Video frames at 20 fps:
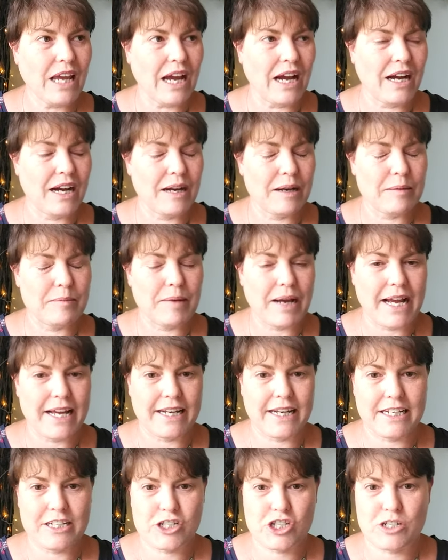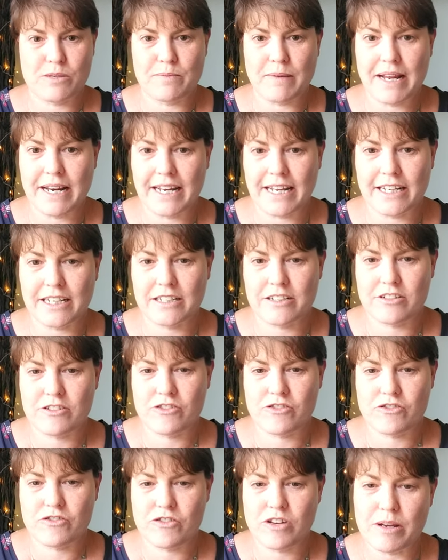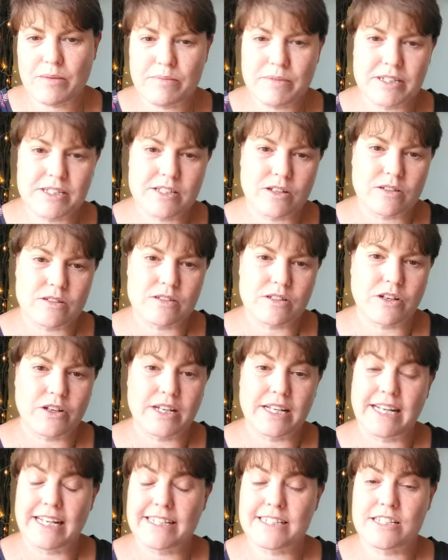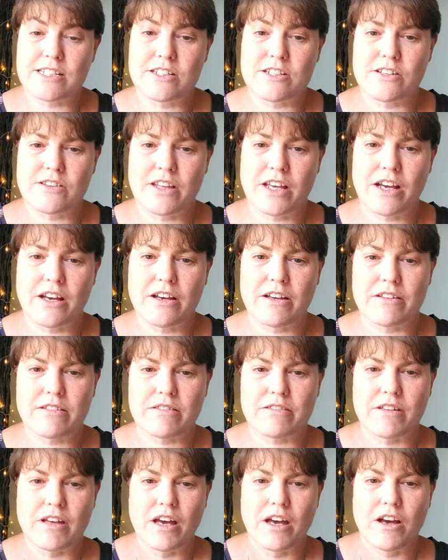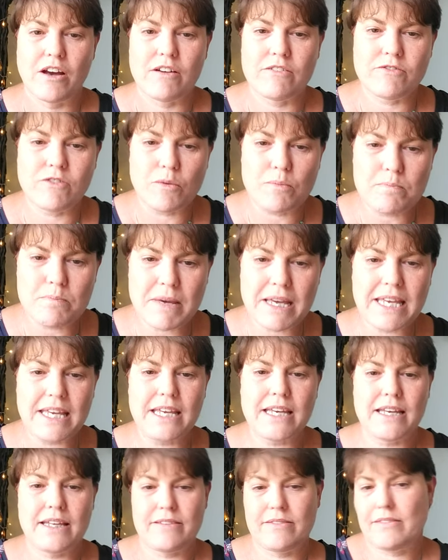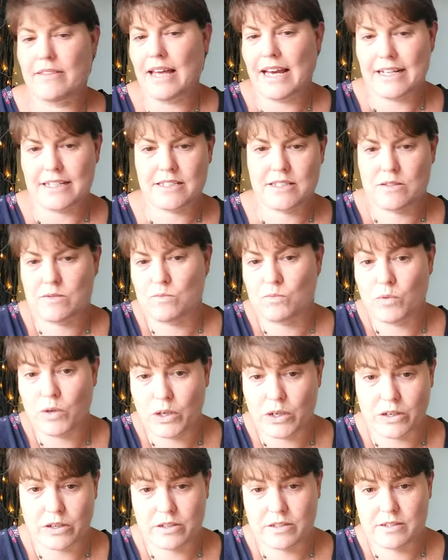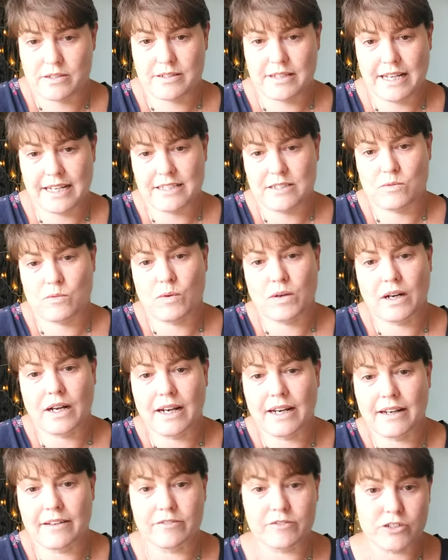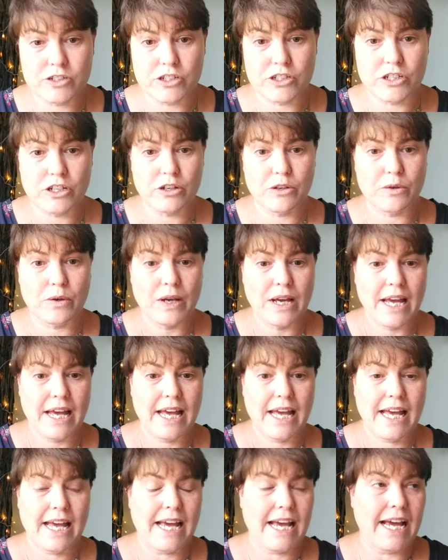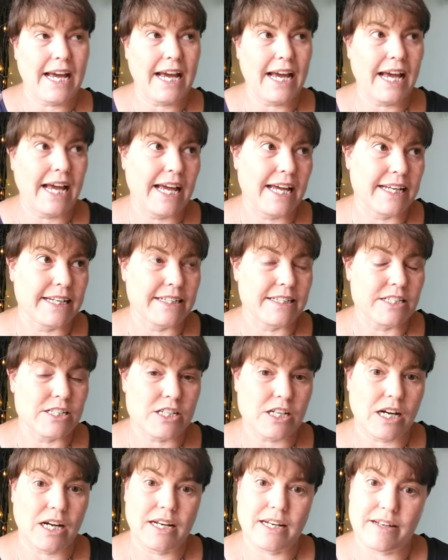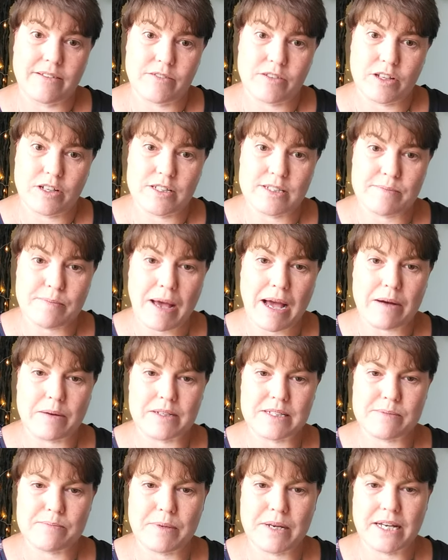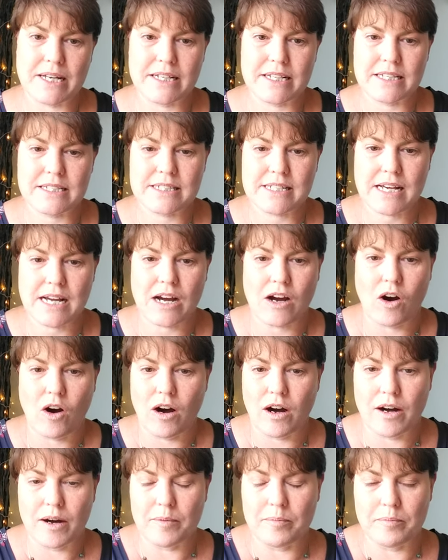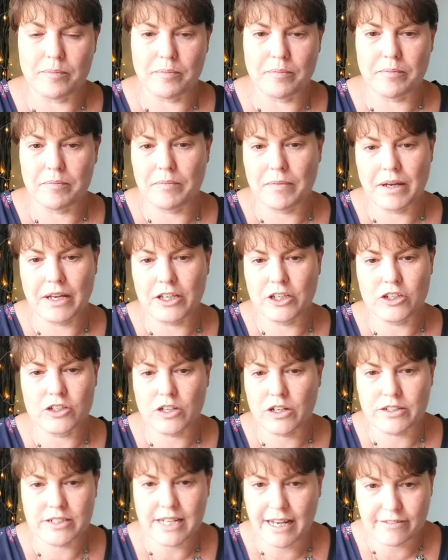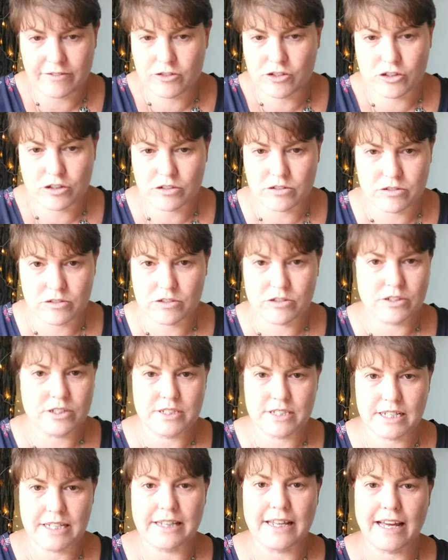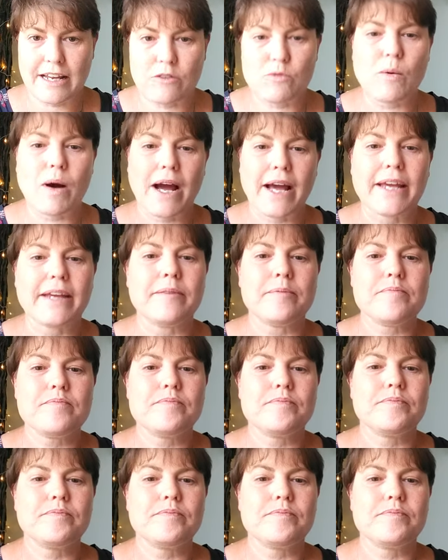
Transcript: um, and as shamanic treatments are so connected to the earth, for me, that works. That's what I love to do, and I love those powers. But um, you don't have to do it in that way.